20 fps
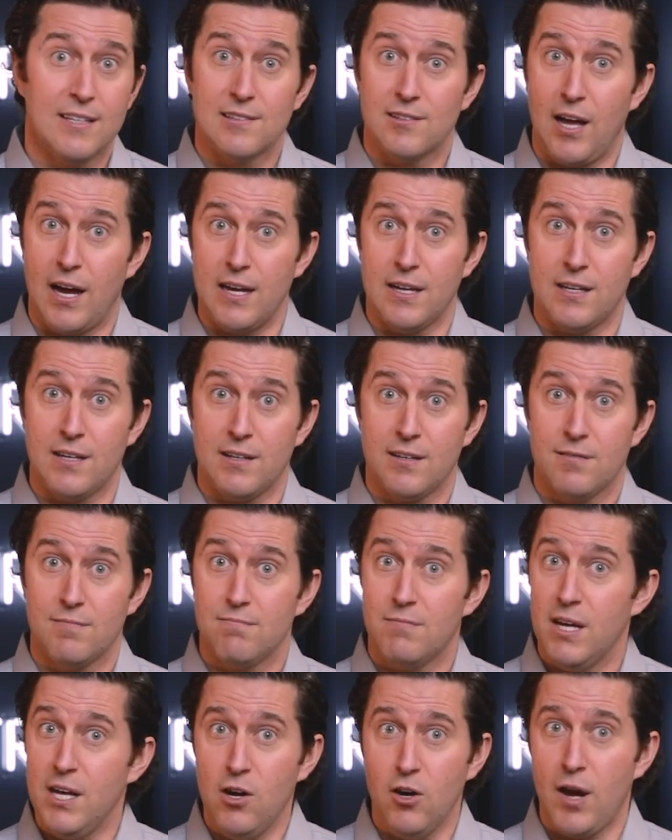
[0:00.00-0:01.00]
like
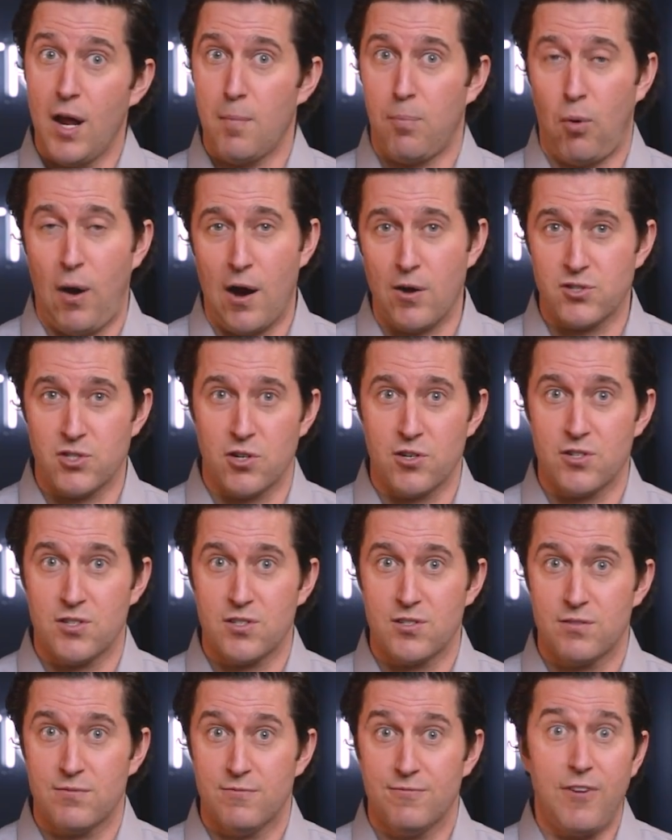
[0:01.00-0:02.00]
internet
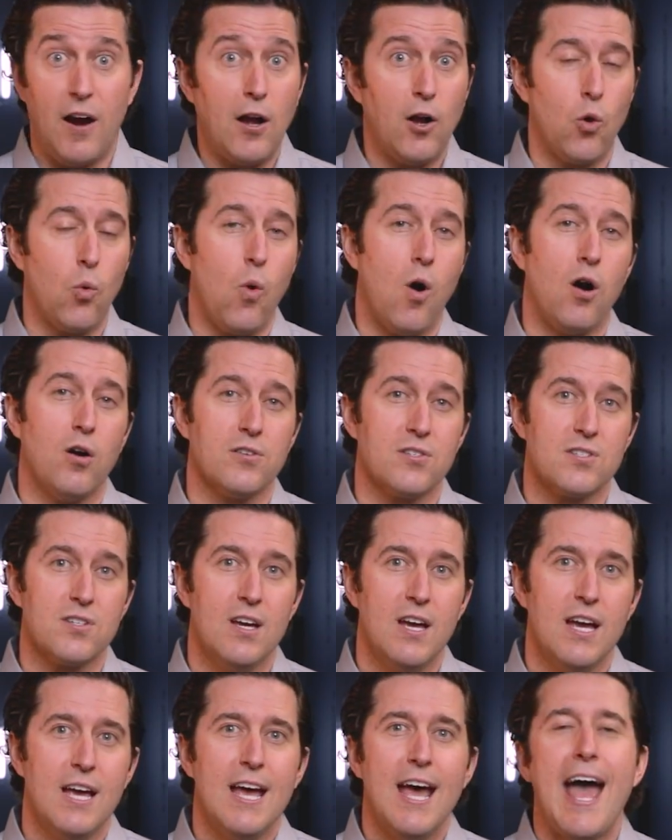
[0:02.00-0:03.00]
browsers, firewalls,
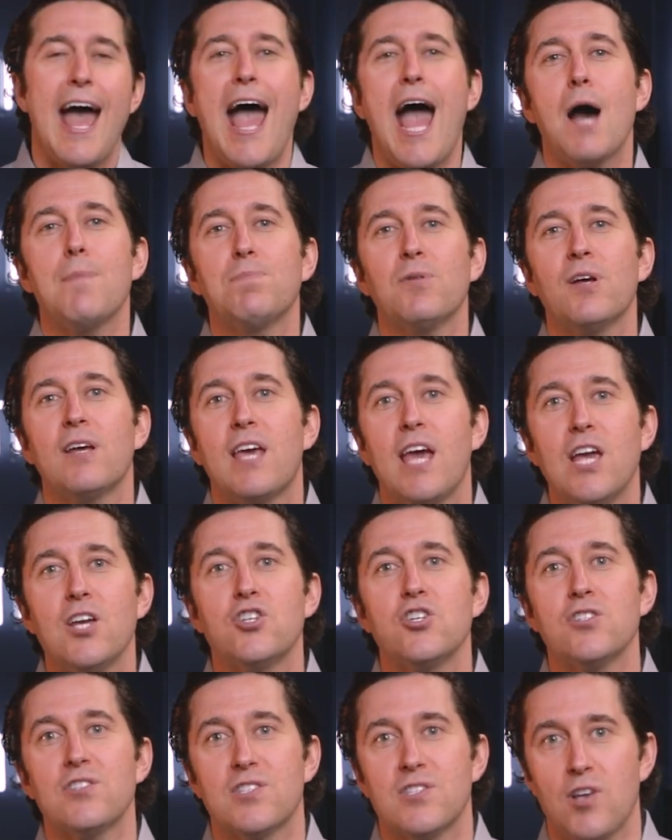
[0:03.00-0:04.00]

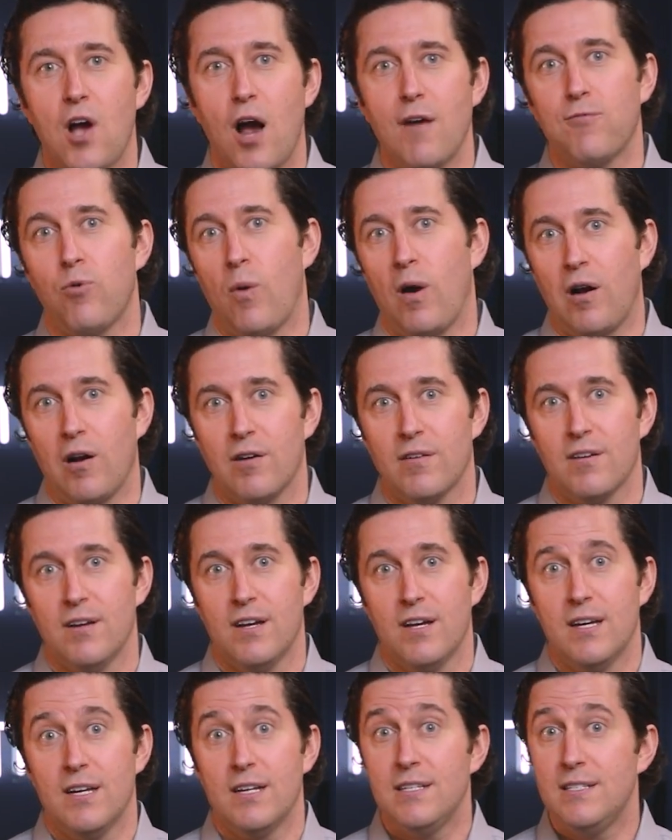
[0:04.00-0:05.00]
application software,
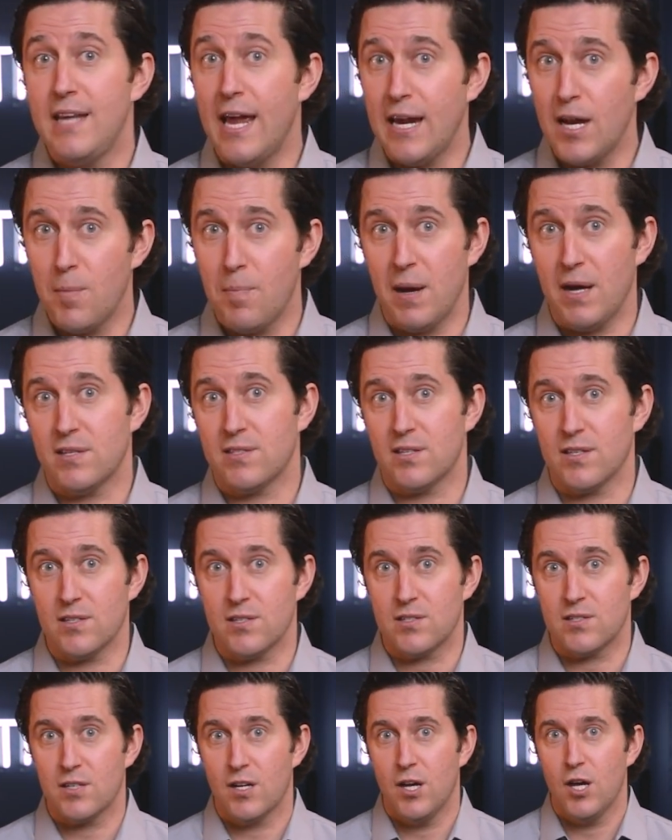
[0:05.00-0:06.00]

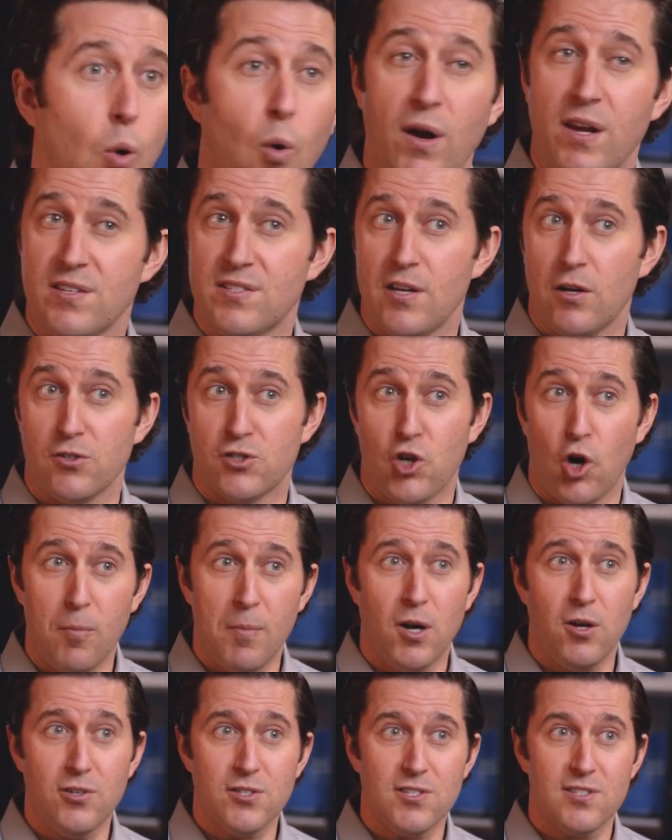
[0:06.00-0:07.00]
databases, point-of-sale
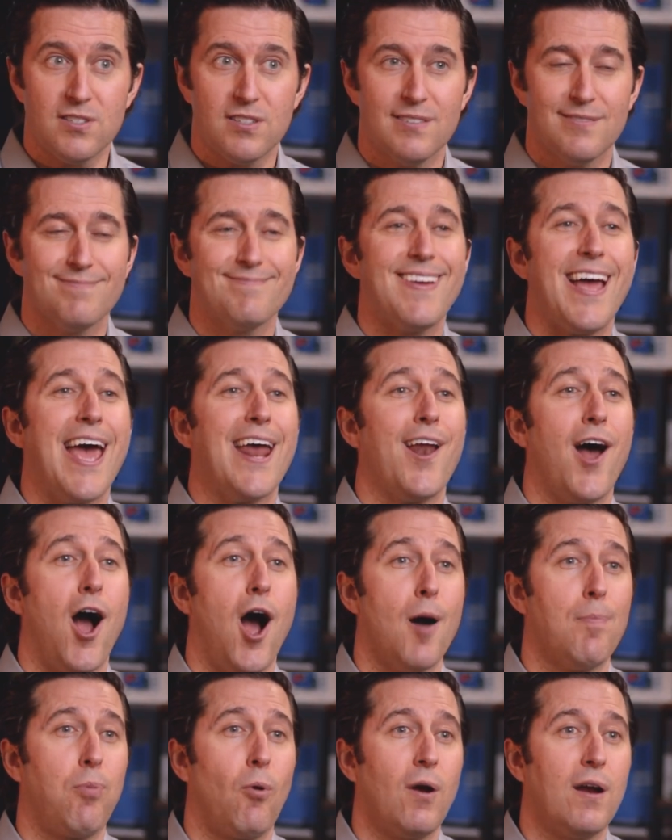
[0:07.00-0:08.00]
terminals, and
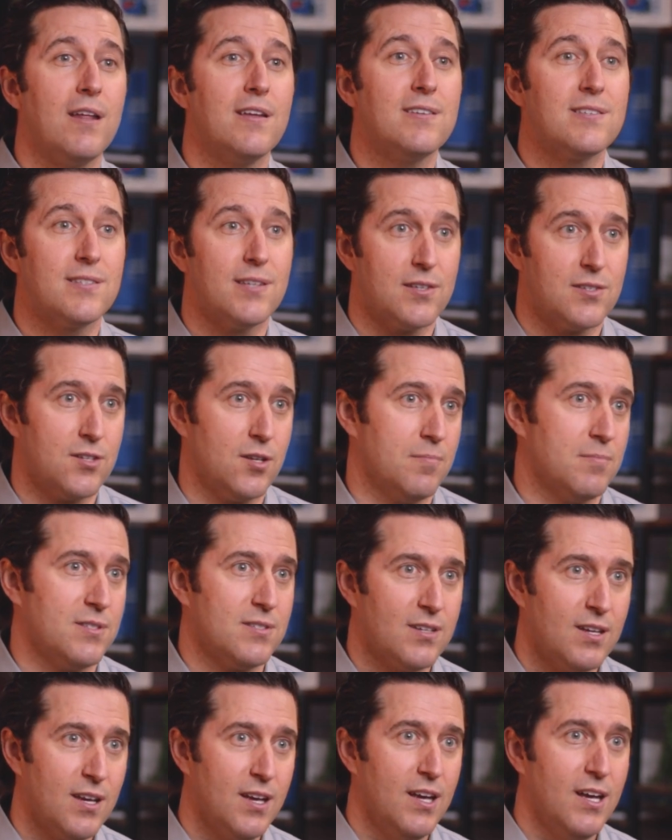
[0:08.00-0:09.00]
operating
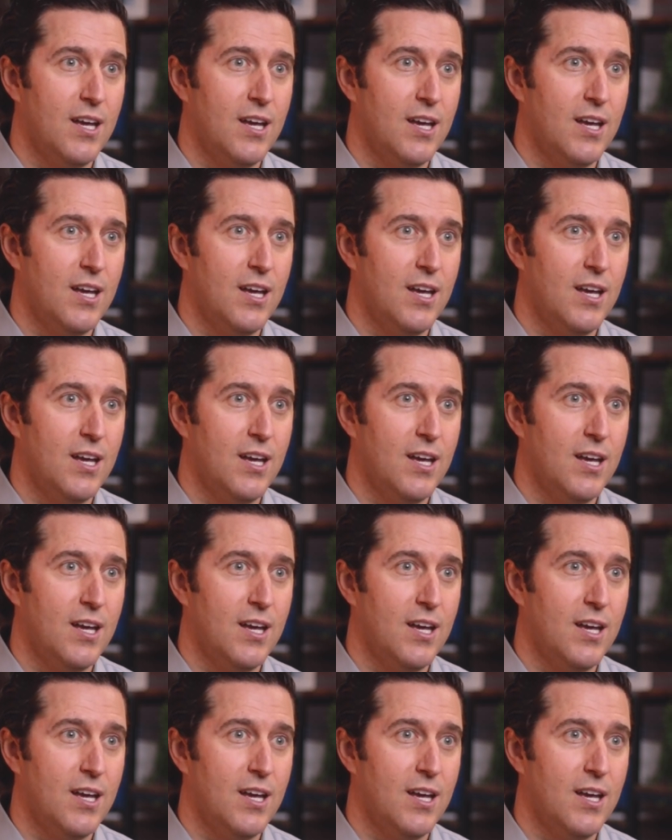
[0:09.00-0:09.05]
systems.